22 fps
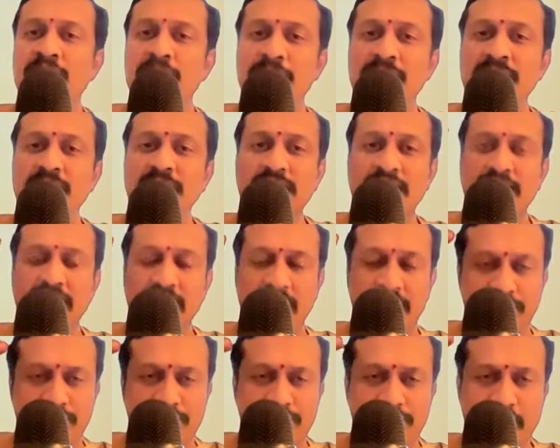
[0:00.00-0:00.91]
we mean
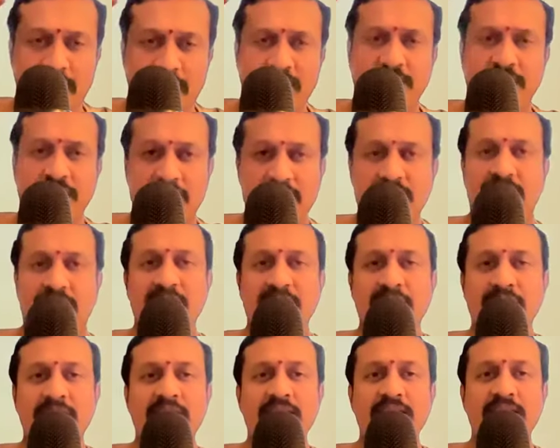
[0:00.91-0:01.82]
that
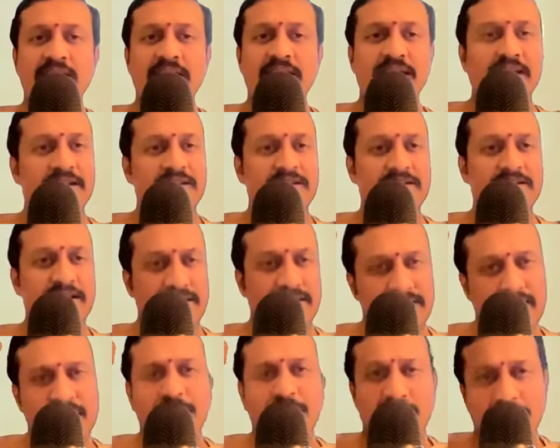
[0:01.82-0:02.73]
everything is
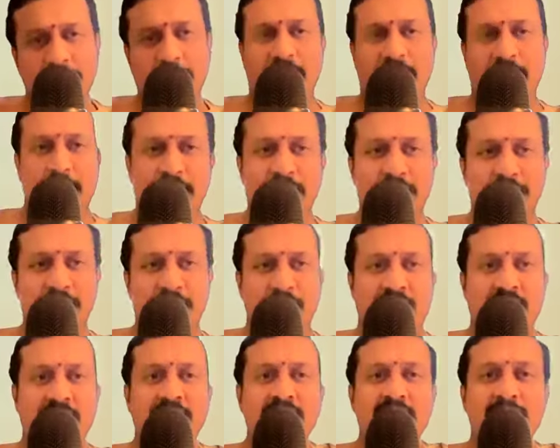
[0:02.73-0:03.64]
nothing but
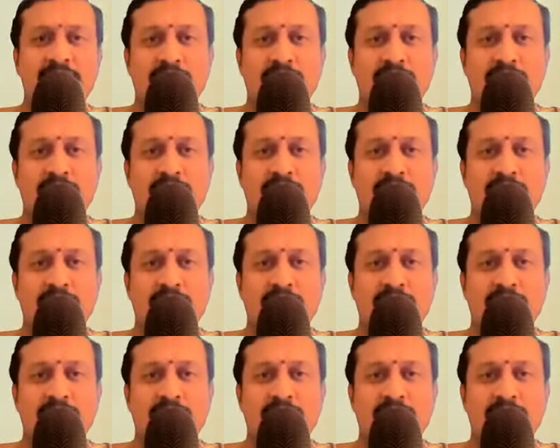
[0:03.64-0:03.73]
Parameshwara.